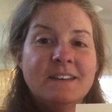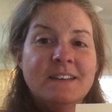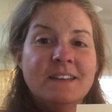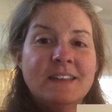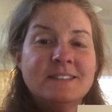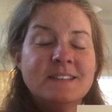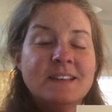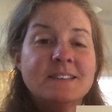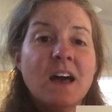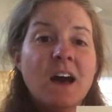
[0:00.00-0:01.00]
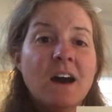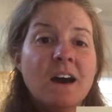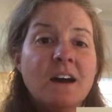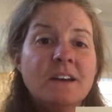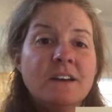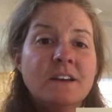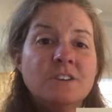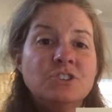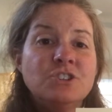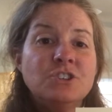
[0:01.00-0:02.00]
It says a
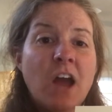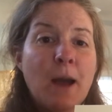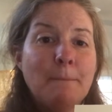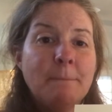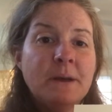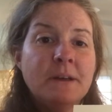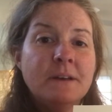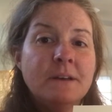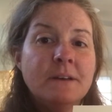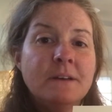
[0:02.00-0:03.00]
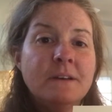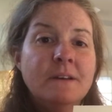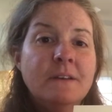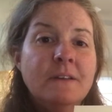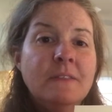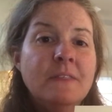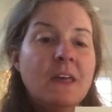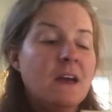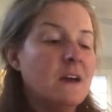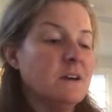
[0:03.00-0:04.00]
shop.
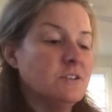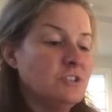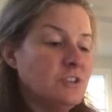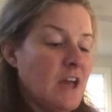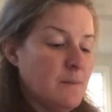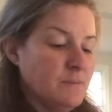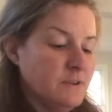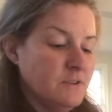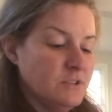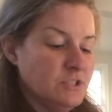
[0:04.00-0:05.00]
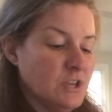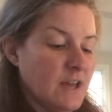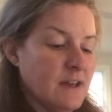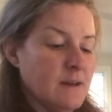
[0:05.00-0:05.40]
A shop. Good job.